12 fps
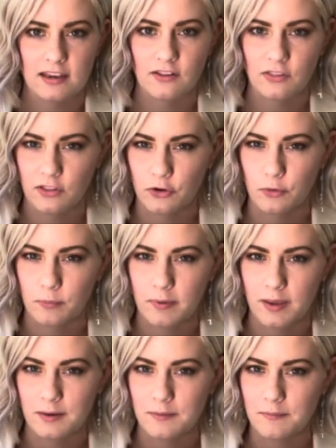a little
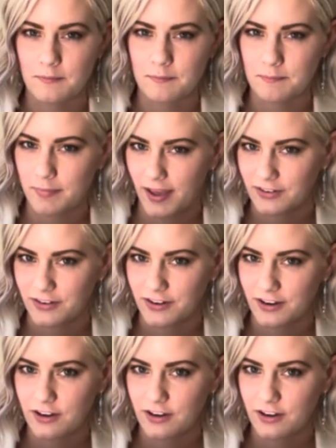bit better